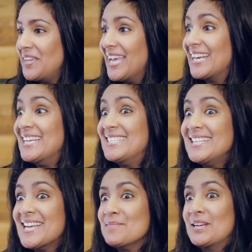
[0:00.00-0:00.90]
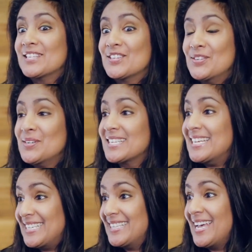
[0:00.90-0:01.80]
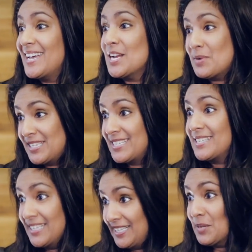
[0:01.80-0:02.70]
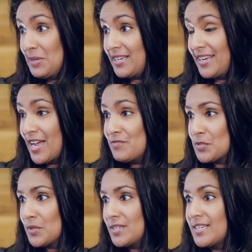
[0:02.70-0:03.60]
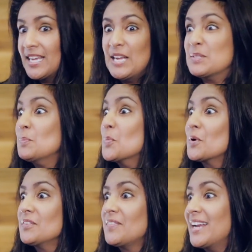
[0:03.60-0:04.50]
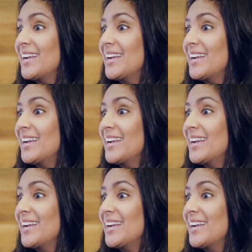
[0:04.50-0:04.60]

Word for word: And I did that because as soon as I did that and I went to lead the meeting afterwards, he was mortified.